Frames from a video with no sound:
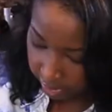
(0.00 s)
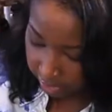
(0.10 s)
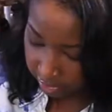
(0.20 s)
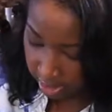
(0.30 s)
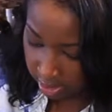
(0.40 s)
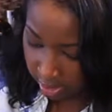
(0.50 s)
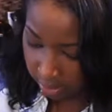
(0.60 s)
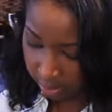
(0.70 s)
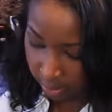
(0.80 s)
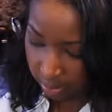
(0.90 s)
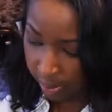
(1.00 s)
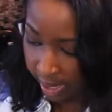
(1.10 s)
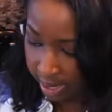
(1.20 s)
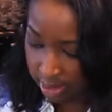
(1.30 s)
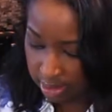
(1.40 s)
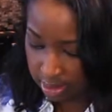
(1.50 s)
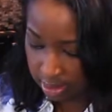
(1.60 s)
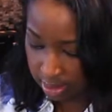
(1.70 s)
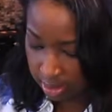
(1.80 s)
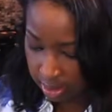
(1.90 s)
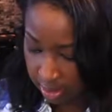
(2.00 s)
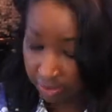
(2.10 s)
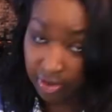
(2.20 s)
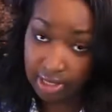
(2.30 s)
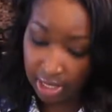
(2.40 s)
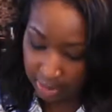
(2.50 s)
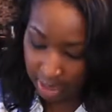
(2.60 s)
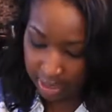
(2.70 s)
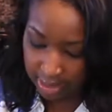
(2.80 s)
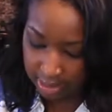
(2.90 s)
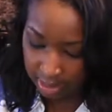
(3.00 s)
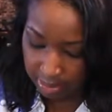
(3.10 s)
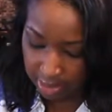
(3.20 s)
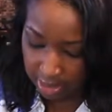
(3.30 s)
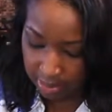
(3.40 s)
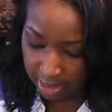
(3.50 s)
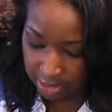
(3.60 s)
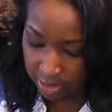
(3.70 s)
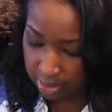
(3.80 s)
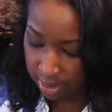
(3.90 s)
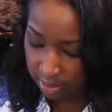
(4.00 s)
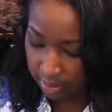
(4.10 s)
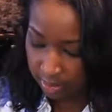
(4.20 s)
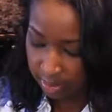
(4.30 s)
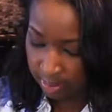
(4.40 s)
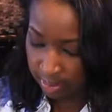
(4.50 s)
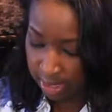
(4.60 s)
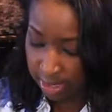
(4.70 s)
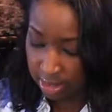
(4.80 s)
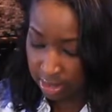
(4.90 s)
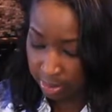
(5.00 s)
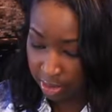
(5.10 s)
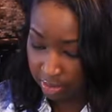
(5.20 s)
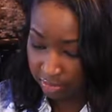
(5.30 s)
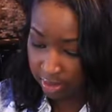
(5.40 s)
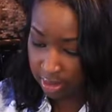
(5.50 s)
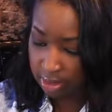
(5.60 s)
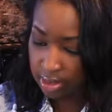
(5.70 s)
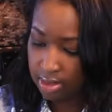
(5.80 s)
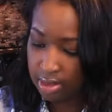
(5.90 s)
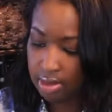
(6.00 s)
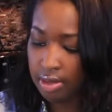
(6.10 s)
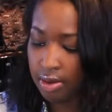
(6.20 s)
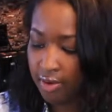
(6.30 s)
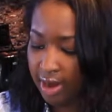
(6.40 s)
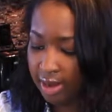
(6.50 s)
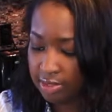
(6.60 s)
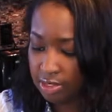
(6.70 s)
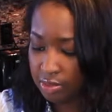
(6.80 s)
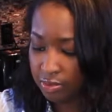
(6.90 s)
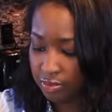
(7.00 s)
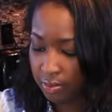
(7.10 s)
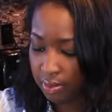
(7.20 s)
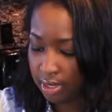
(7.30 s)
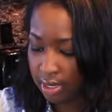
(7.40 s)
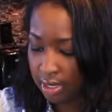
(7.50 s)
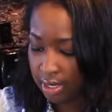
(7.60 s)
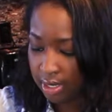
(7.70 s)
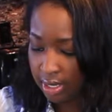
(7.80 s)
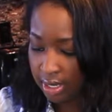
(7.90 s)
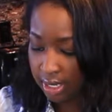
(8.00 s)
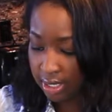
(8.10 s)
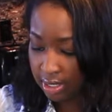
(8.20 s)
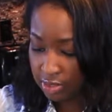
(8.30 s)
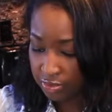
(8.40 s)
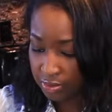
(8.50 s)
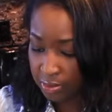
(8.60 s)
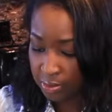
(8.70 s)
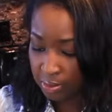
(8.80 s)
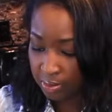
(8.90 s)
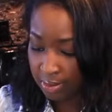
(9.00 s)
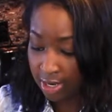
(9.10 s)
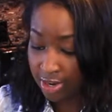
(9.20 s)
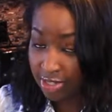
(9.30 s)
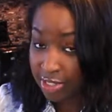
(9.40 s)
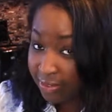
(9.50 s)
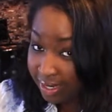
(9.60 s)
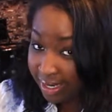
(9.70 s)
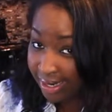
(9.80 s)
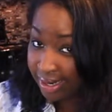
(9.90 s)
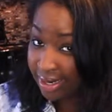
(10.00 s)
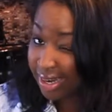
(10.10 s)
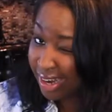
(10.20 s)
If you didn't know, Y is the first letter of my last name, so that's why I chose it. This is a perfect craft to do for a kid's room, a nursery.